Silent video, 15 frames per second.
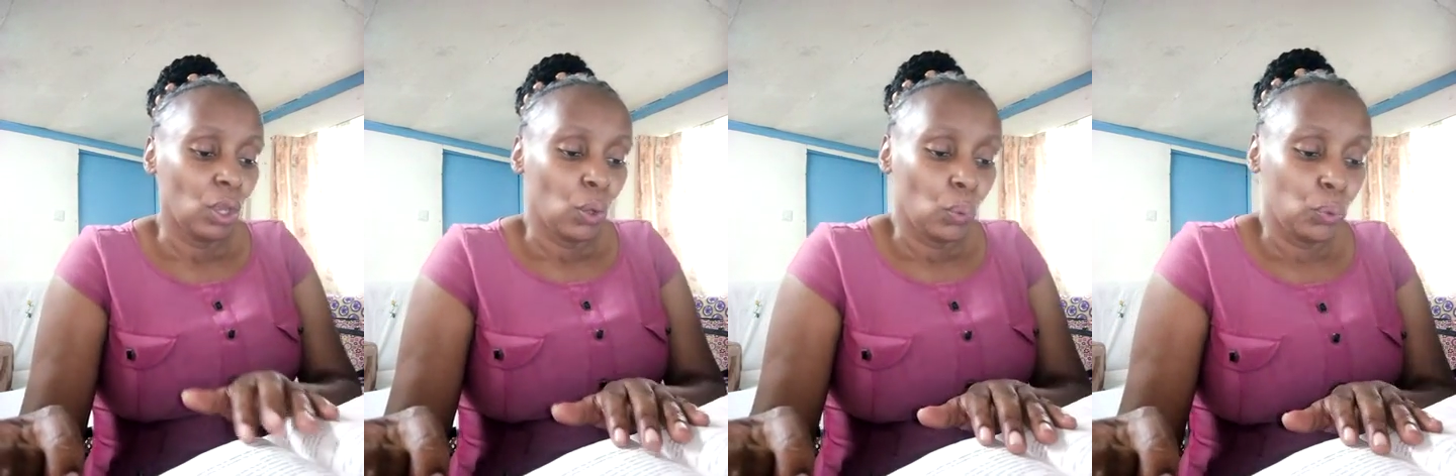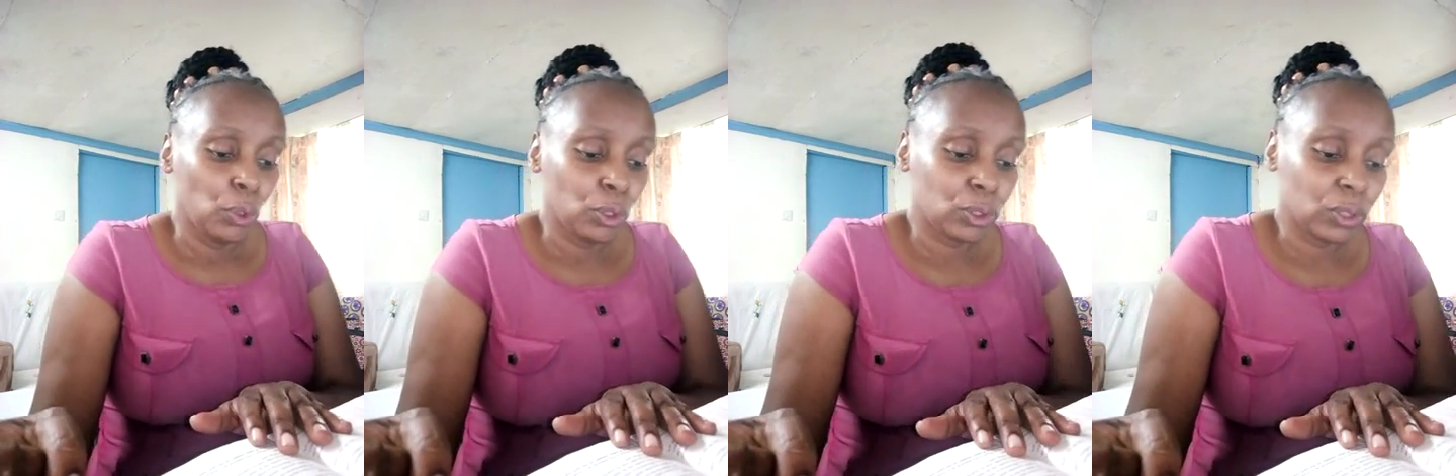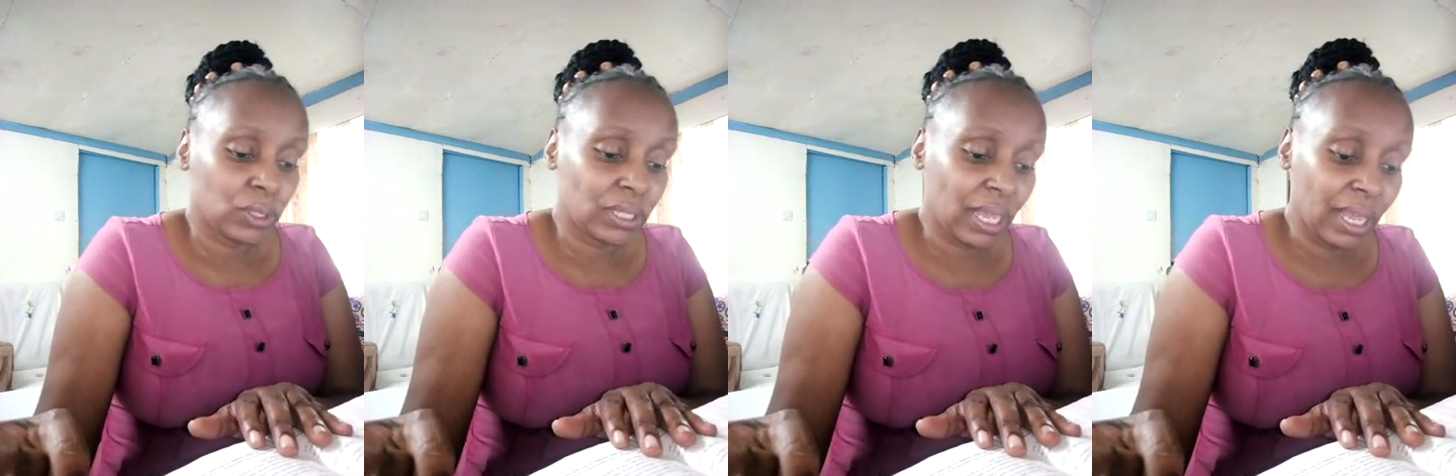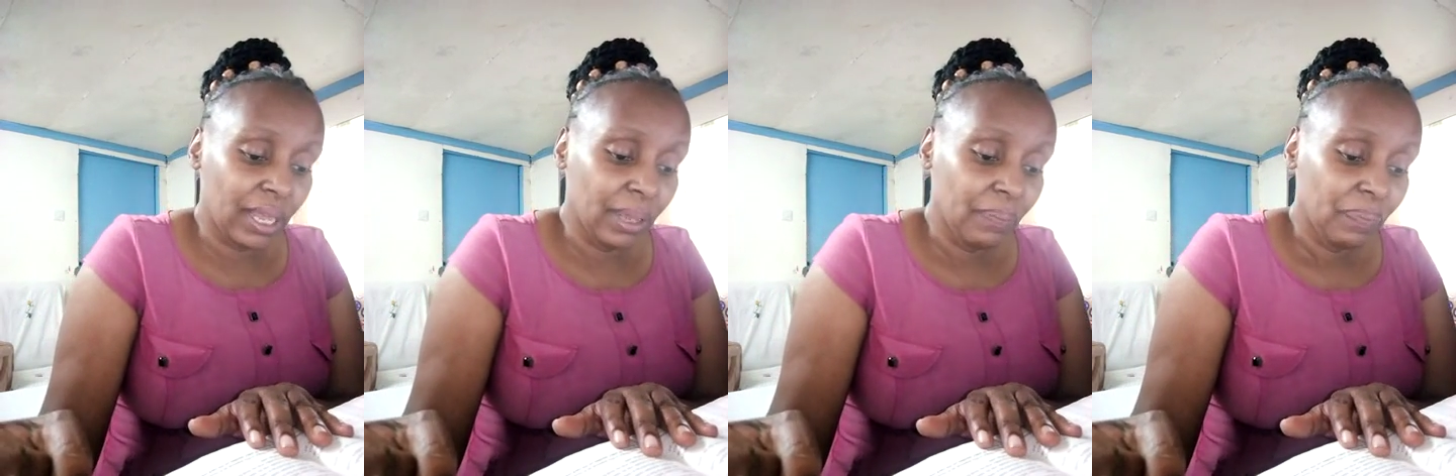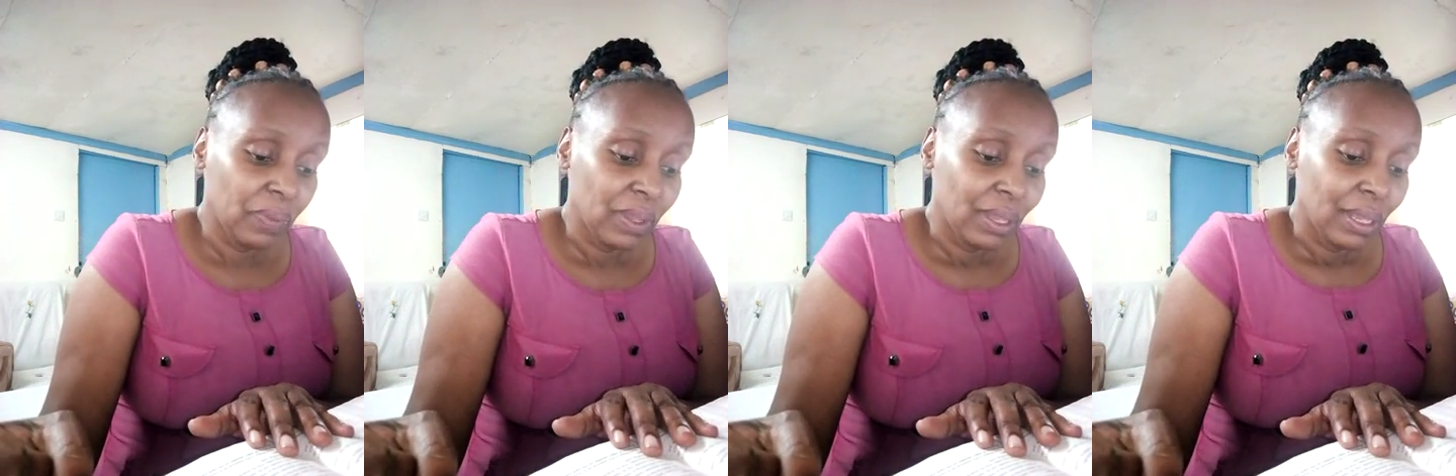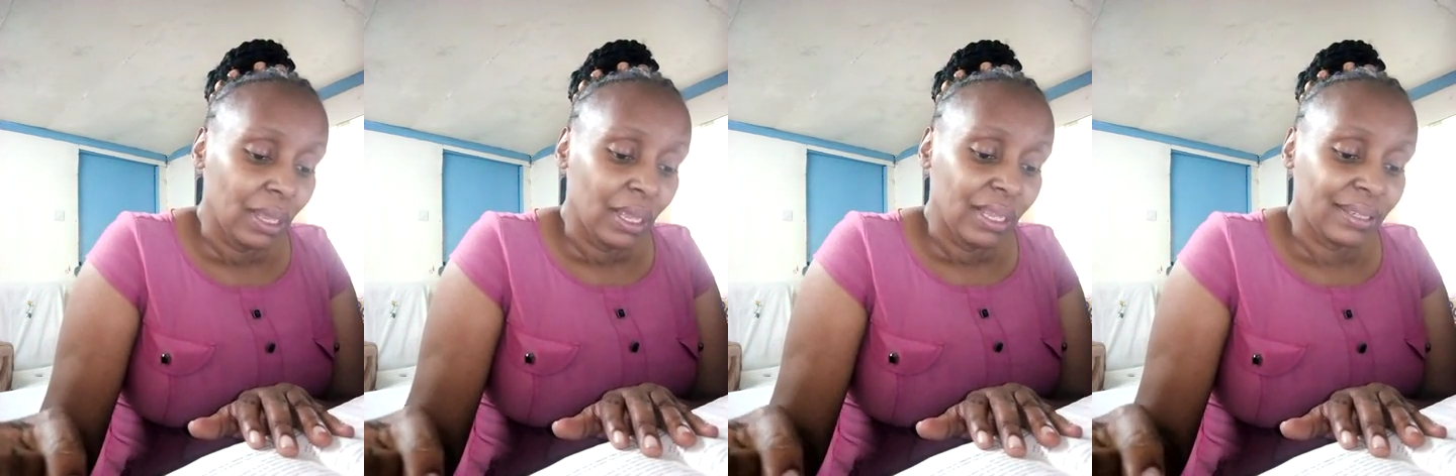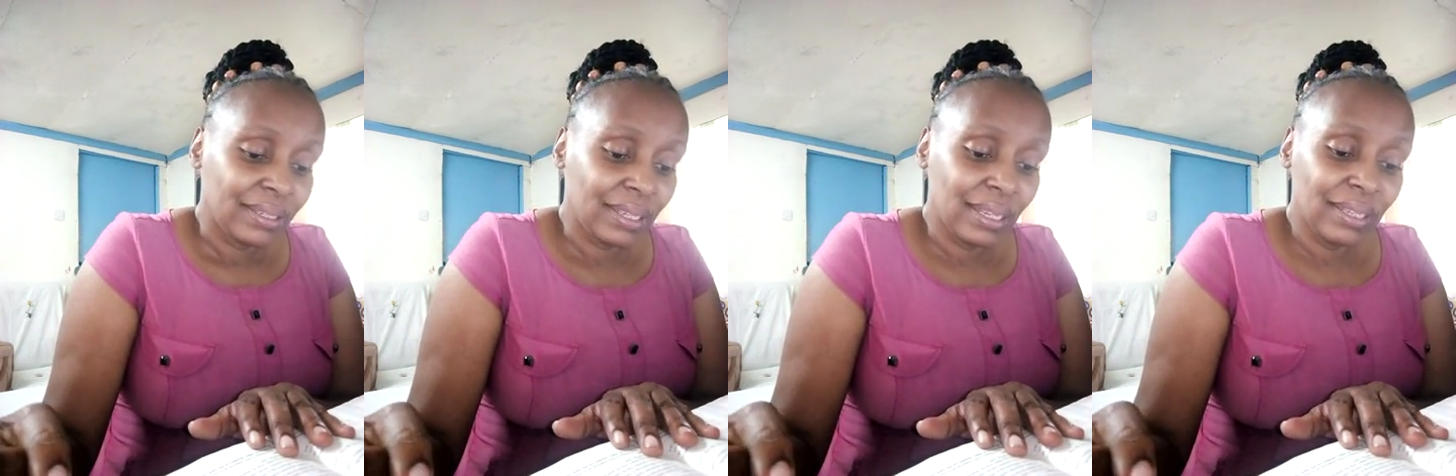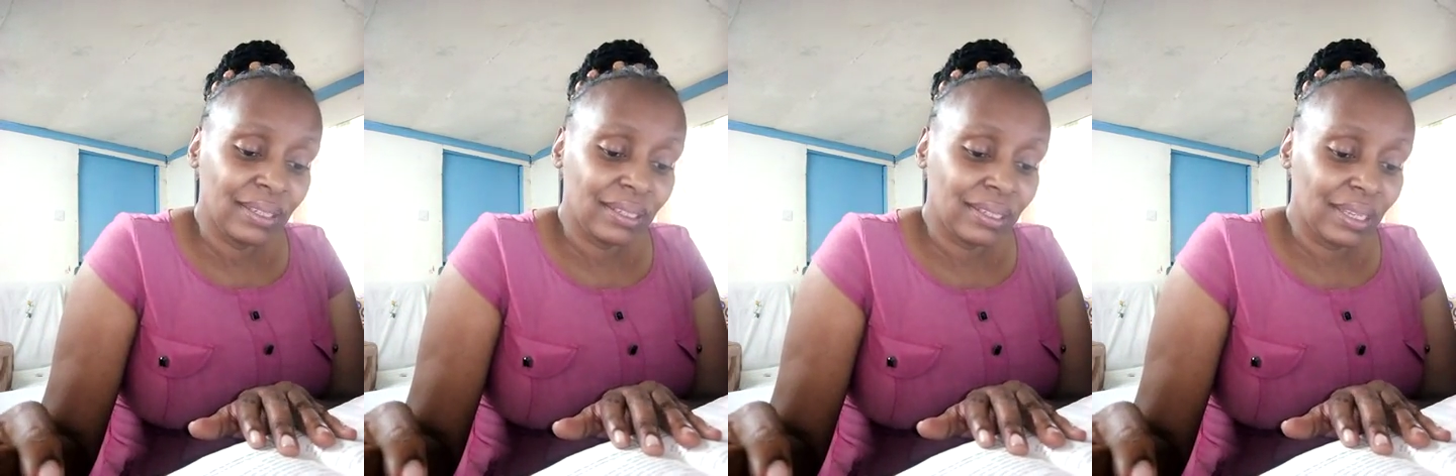We also say,
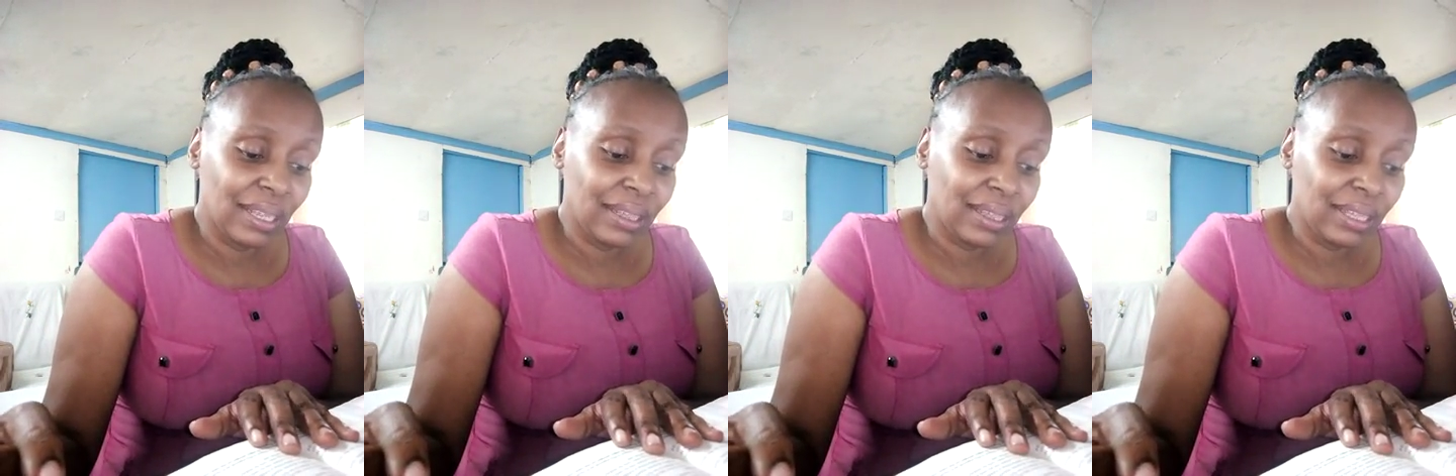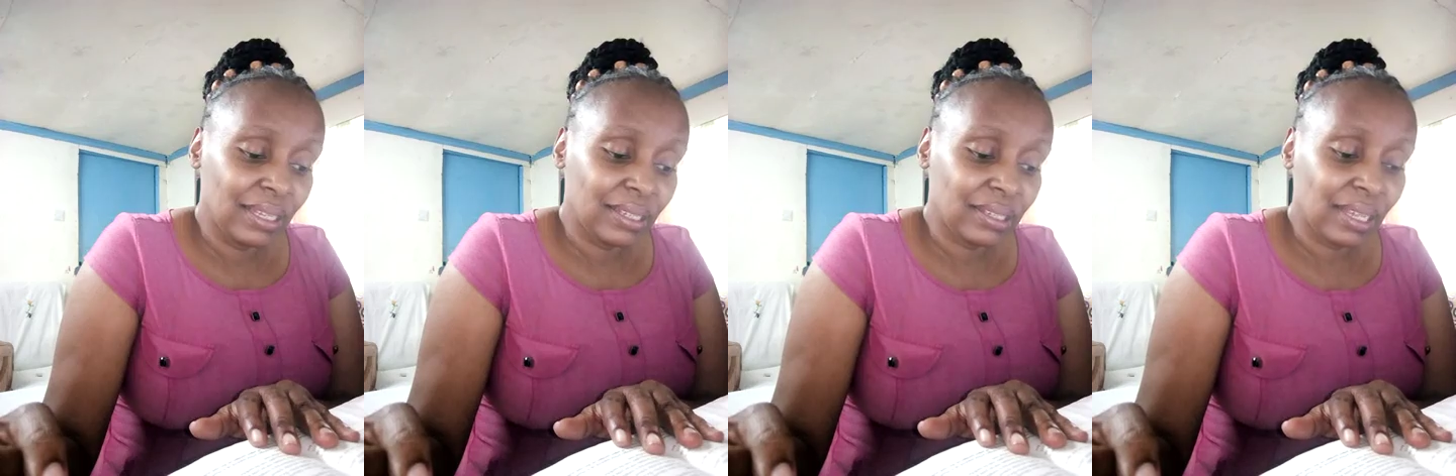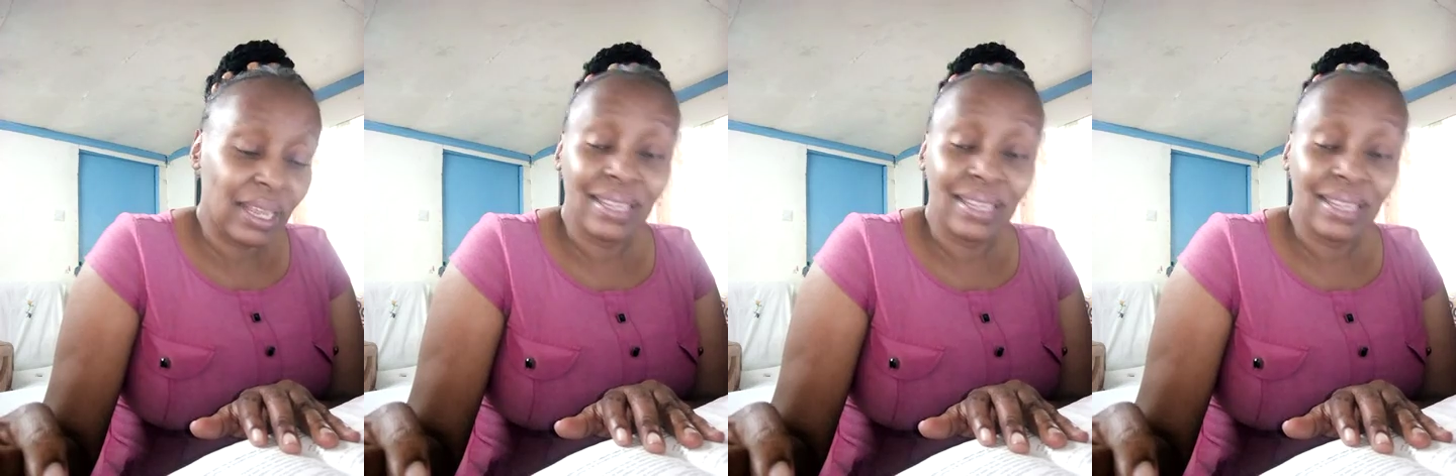since this